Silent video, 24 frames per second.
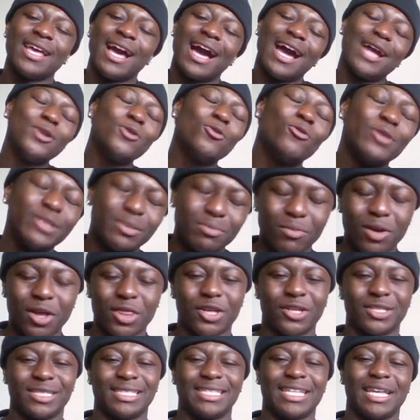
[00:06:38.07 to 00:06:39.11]
I know it's
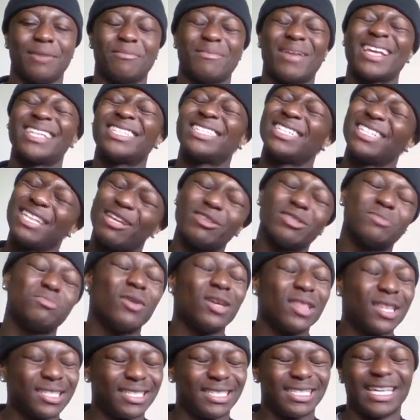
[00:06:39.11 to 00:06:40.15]
Mother's Day, man. It's
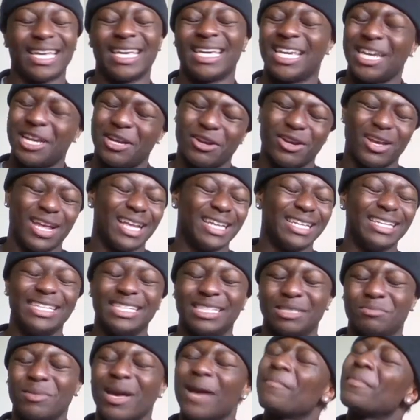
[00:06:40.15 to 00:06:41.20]
Mother's Day here at
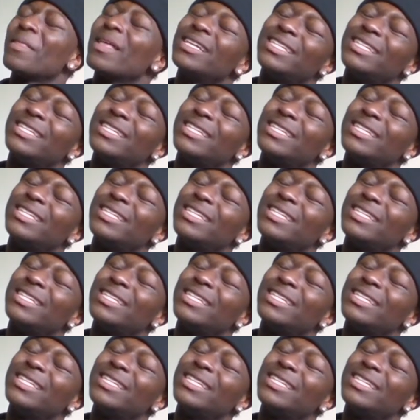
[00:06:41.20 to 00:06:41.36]
least, man.